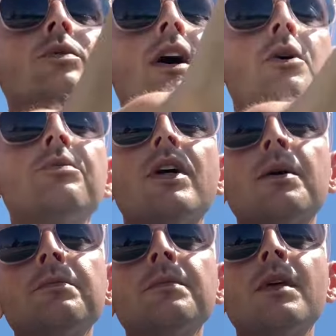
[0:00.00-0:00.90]
help
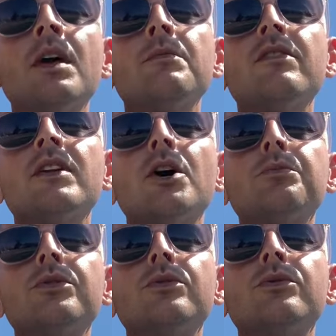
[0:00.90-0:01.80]
them, maybe even
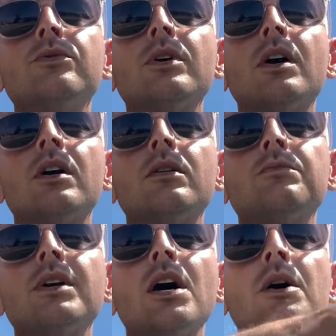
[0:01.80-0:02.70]
help you
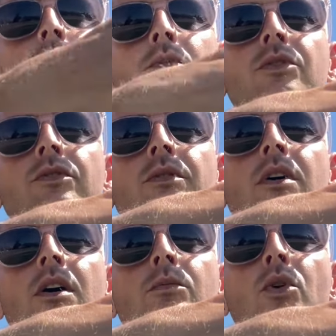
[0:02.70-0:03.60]
become or
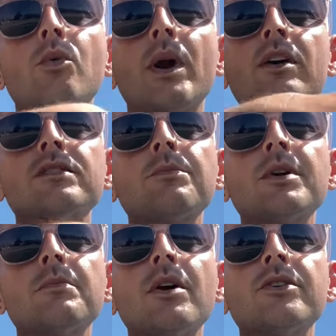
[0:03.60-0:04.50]
more aware of
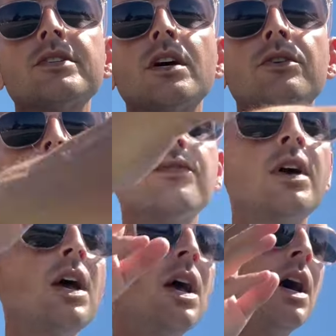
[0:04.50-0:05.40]
something about yourself.
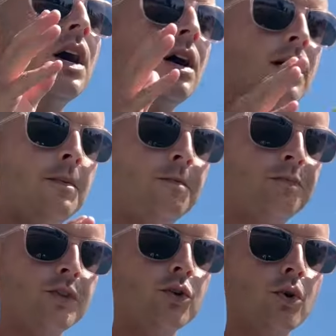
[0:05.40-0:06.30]

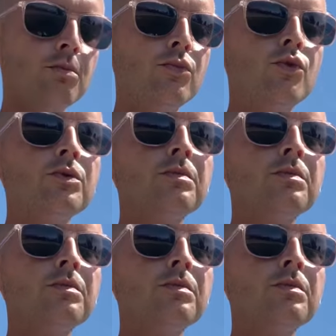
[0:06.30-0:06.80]
Your moon